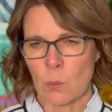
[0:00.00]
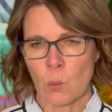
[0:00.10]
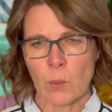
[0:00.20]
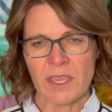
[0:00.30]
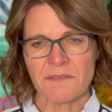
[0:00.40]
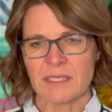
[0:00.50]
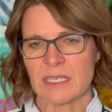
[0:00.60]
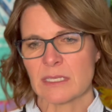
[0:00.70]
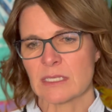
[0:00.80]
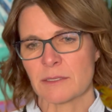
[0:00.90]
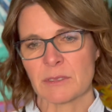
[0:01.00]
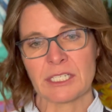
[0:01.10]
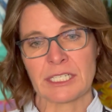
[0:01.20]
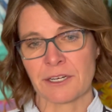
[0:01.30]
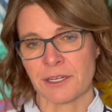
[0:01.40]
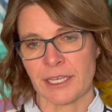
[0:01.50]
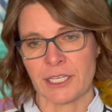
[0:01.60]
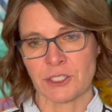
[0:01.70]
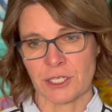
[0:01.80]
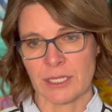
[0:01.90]
We have seen some
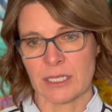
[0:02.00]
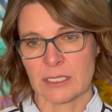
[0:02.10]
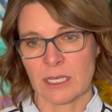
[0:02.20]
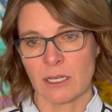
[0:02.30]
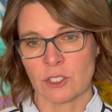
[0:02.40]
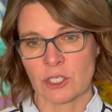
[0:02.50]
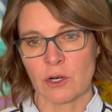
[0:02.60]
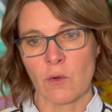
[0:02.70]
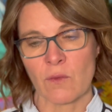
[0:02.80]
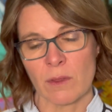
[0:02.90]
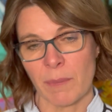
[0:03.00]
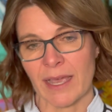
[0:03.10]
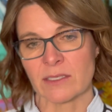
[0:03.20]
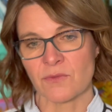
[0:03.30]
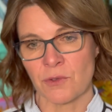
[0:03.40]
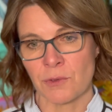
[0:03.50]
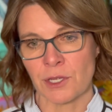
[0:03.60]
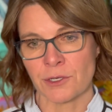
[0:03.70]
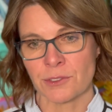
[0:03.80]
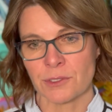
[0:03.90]
deterioration in this culture over the past few
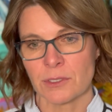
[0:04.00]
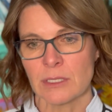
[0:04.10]
years,